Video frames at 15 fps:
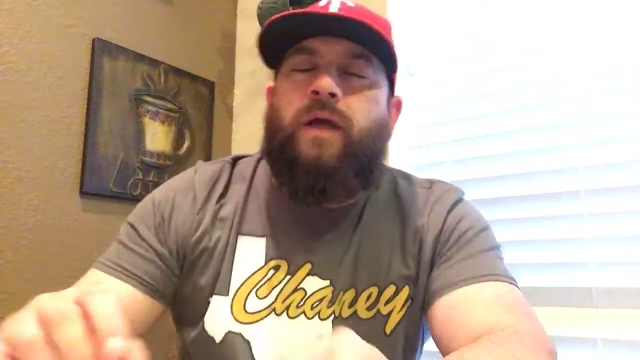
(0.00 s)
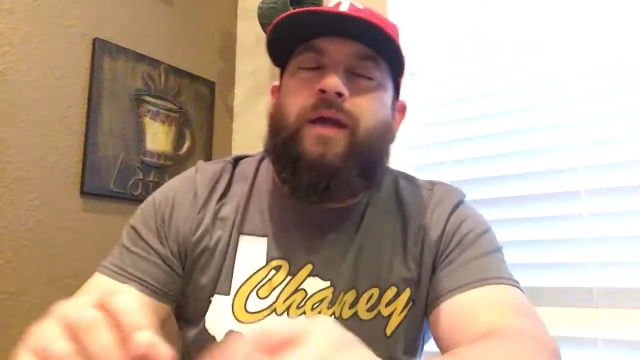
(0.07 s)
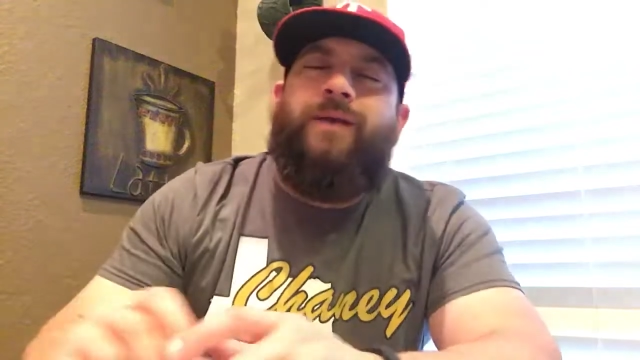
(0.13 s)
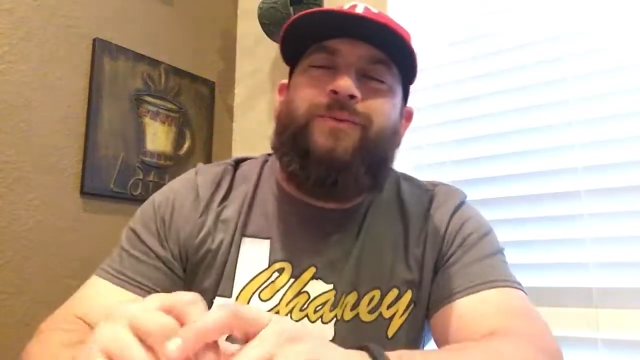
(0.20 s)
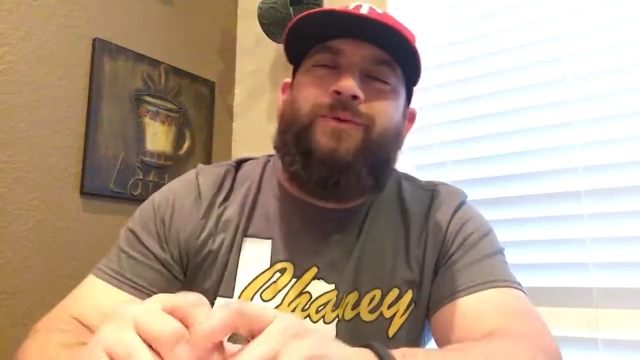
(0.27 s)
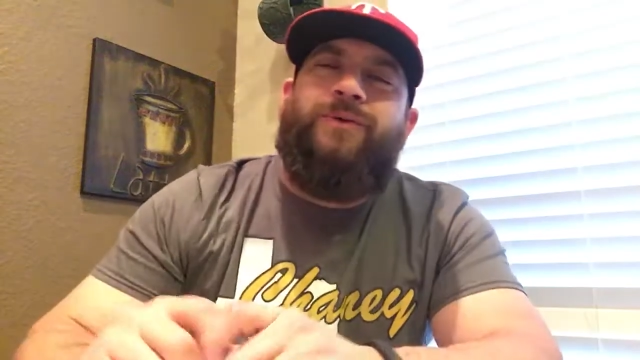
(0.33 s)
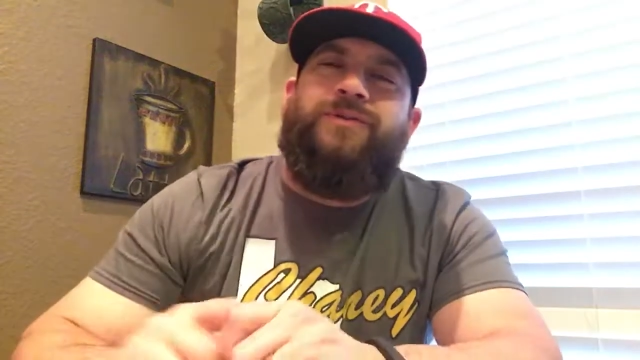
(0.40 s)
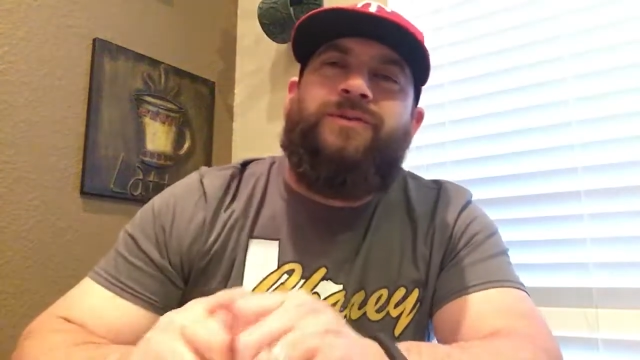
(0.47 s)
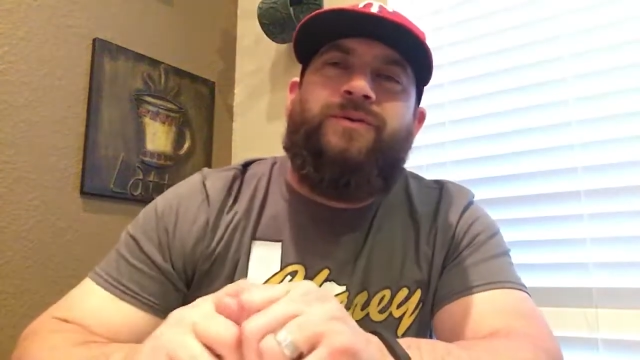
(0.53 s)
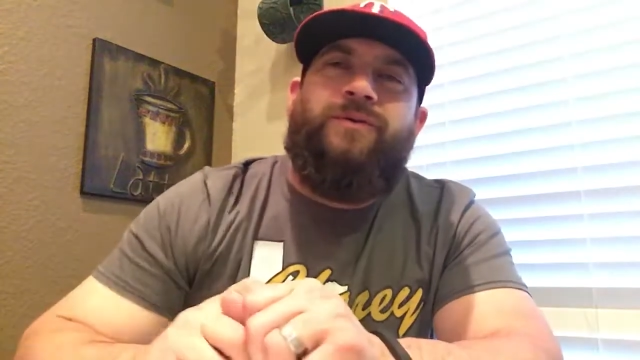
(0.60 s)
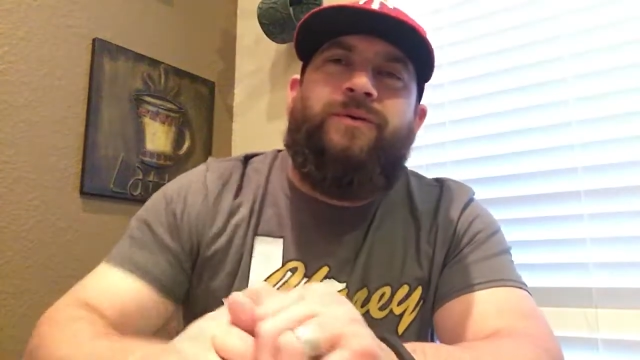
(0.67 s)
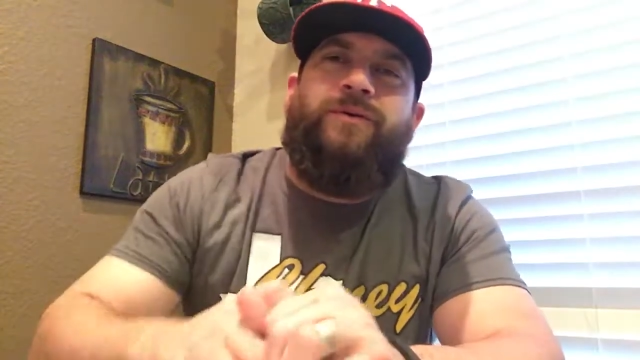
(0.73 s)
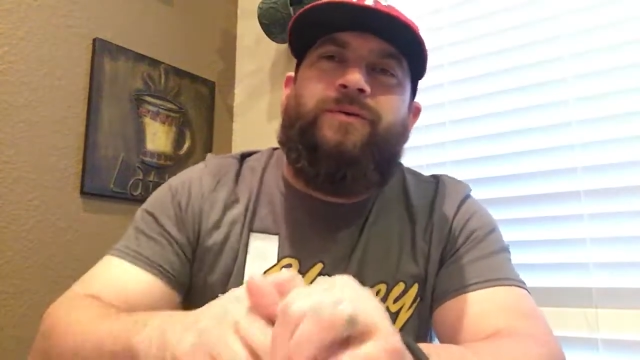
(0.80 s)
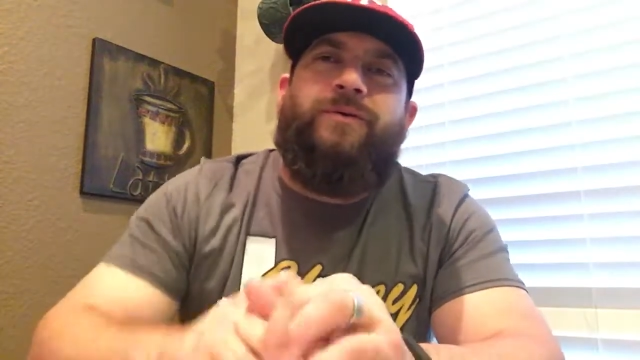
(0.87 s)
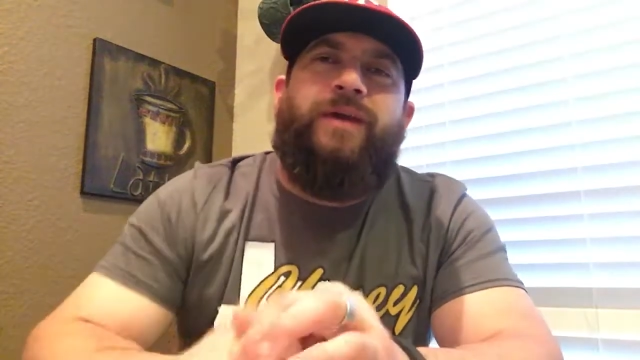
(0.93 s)
Hey, what's
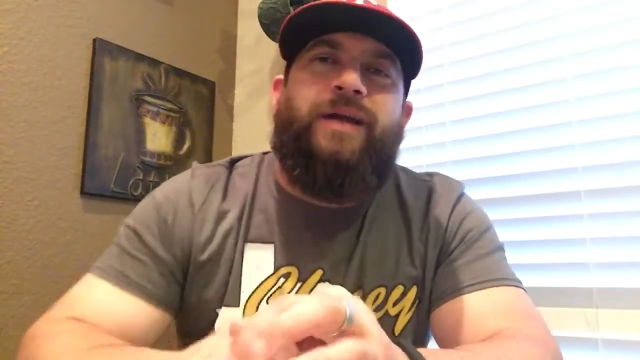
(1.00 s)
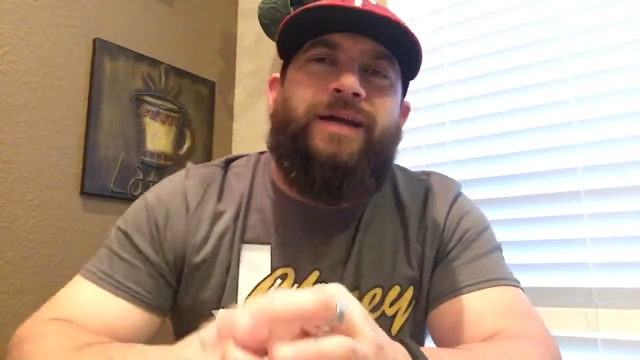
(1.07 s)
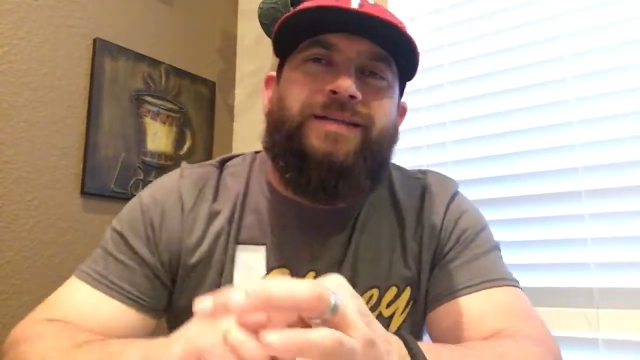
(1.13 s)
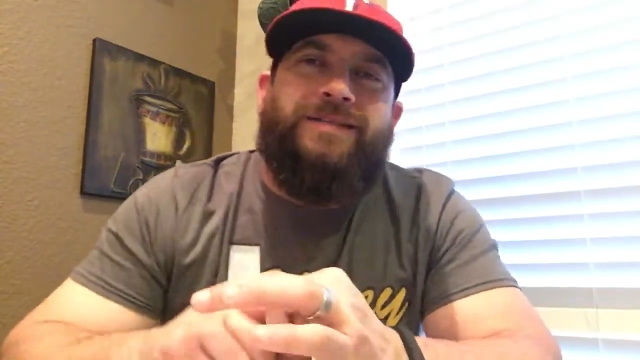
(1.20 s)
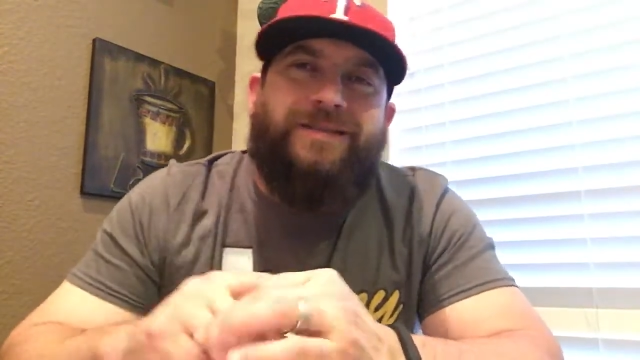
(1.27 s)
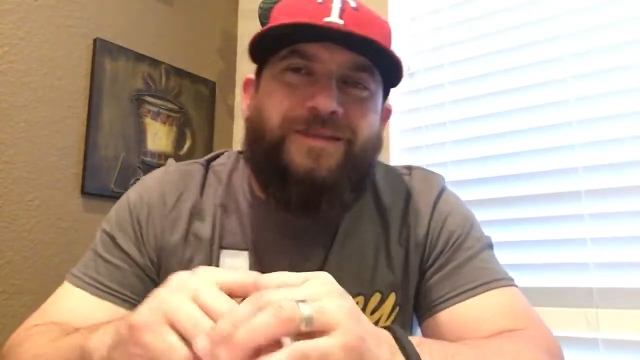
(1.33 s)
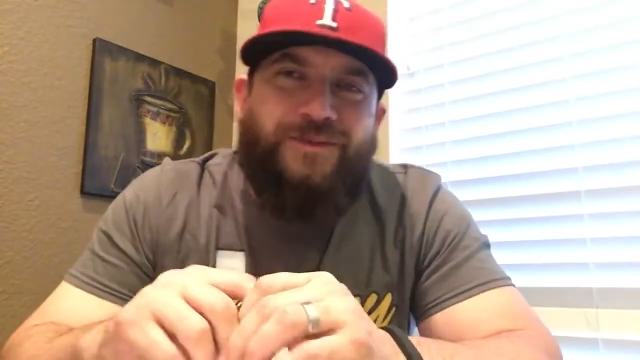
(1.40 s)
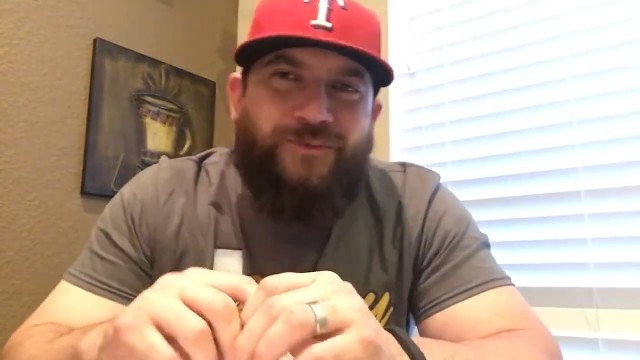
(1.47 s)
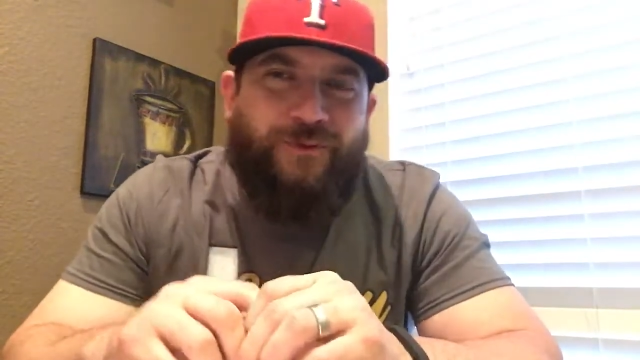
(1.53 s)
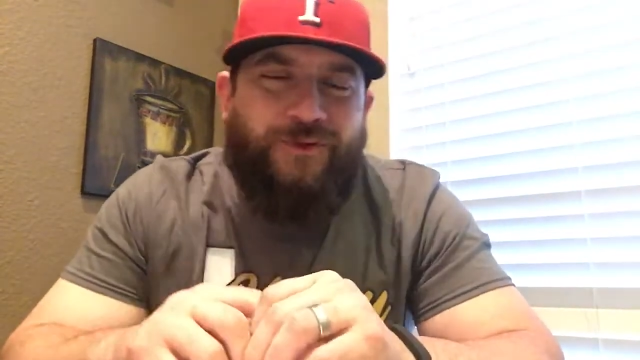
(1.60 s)
going on guys? I just